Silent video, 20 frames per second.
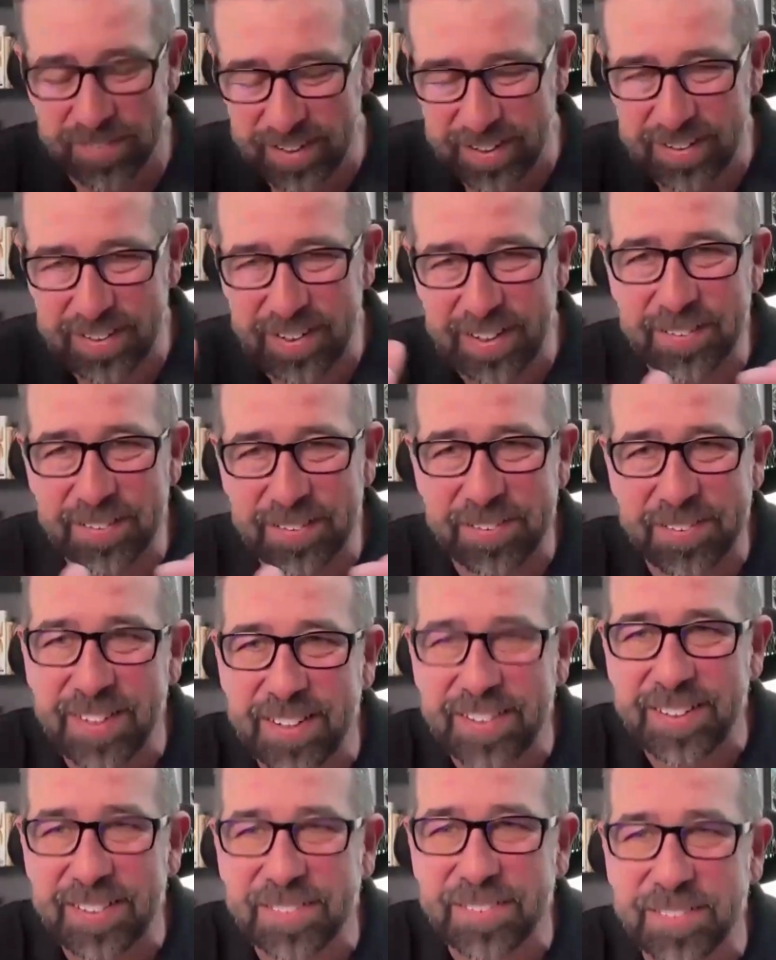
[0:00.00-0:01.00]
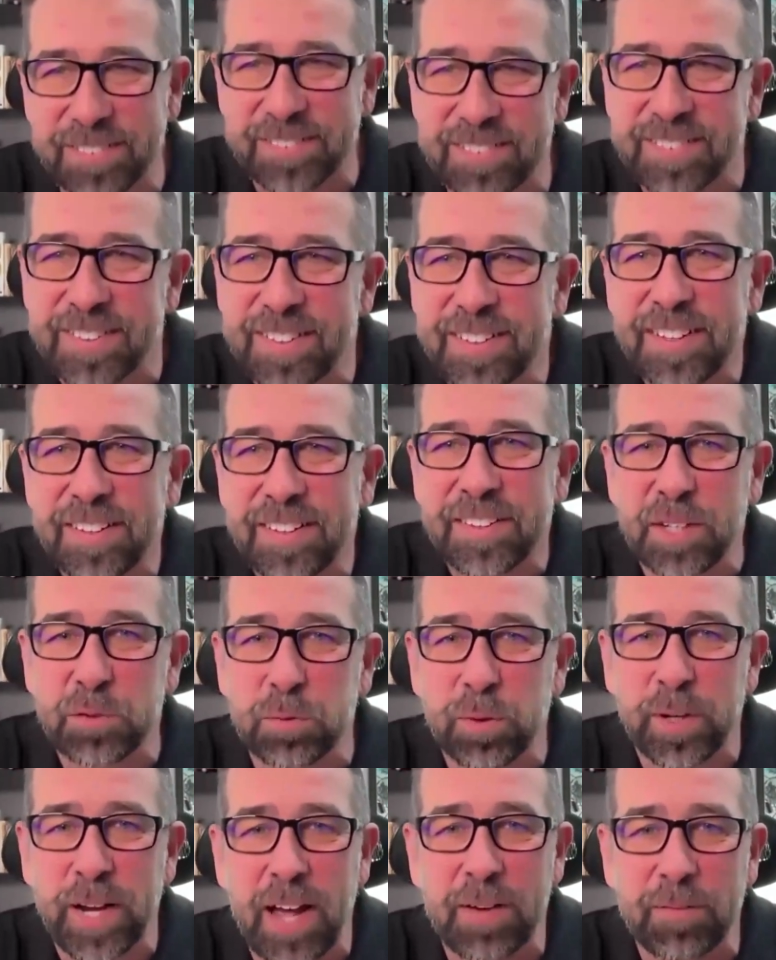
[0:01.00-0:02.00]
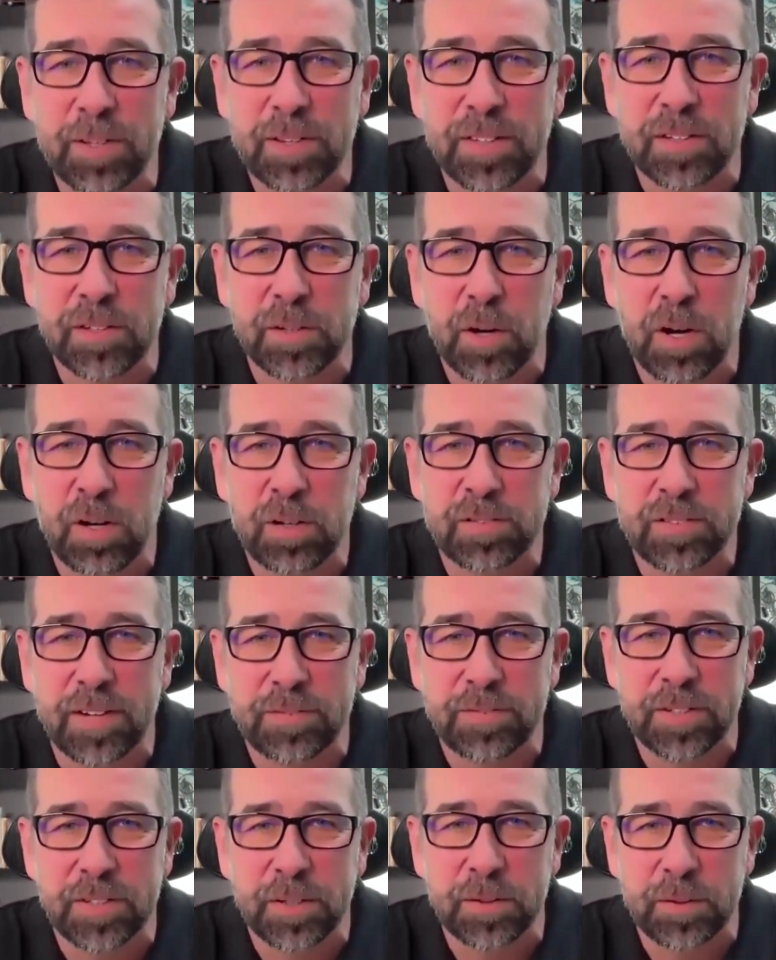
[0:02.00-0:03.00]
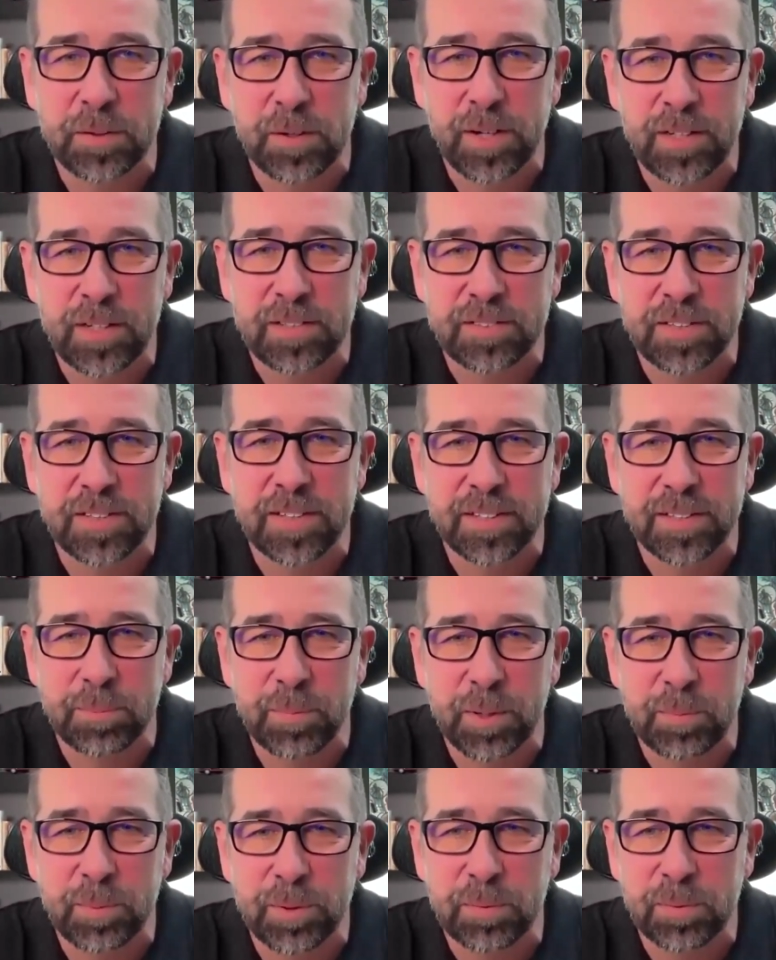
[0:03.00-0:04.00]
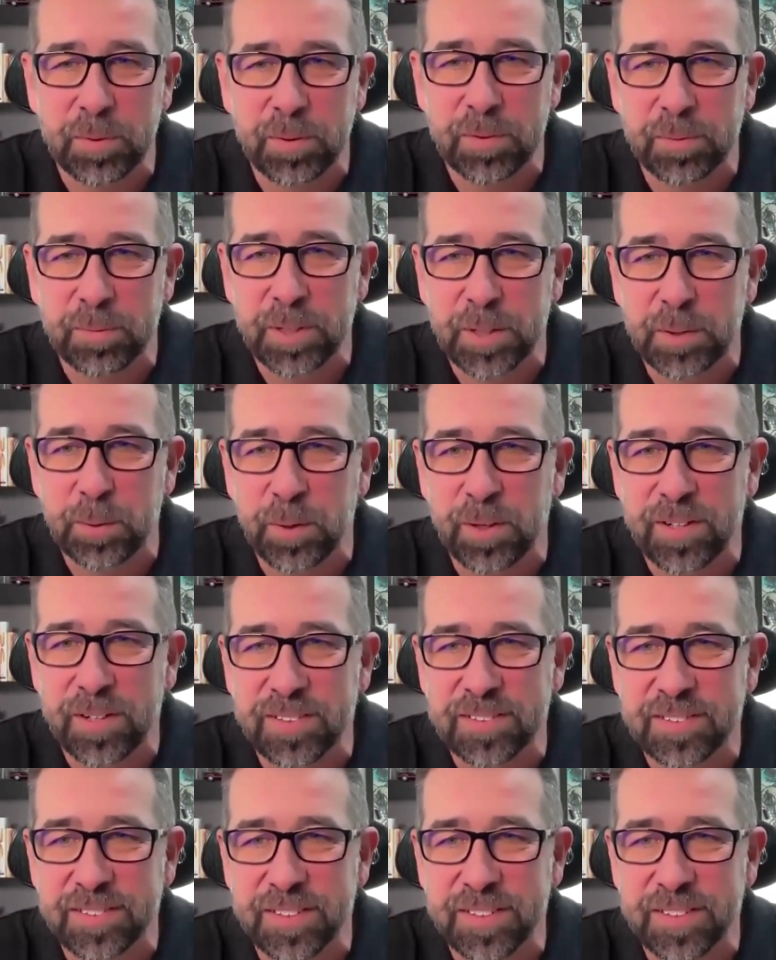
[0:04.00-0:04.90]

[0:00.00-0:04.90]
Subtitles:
as things would have it, the dogs have to go crazy at the moment we're recording.